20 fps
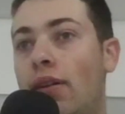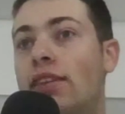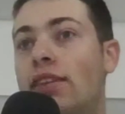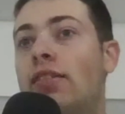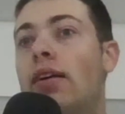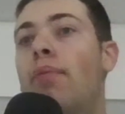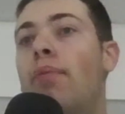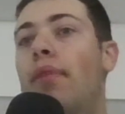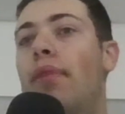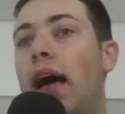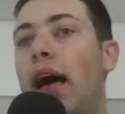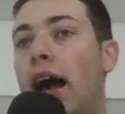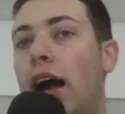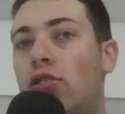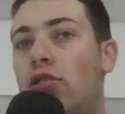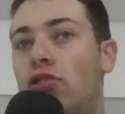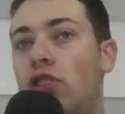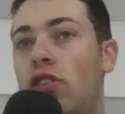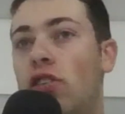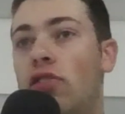He's
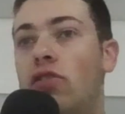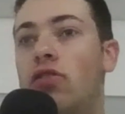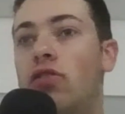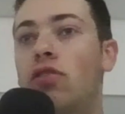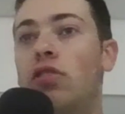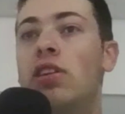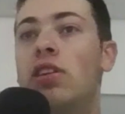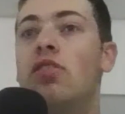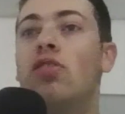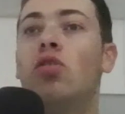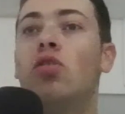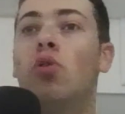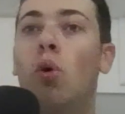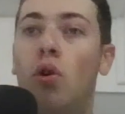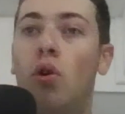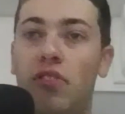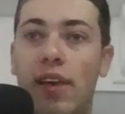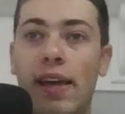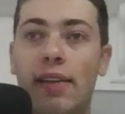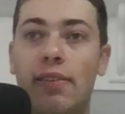obnoxious. He's
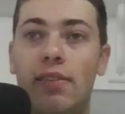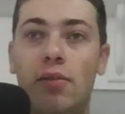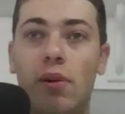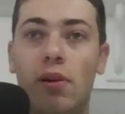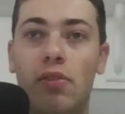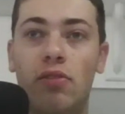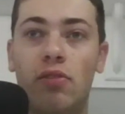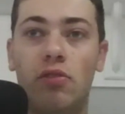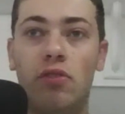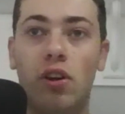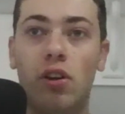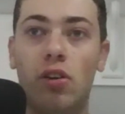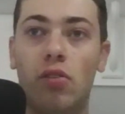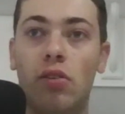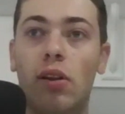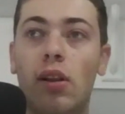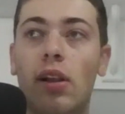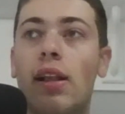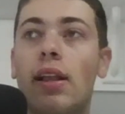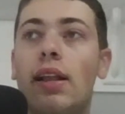nauseating to listen to.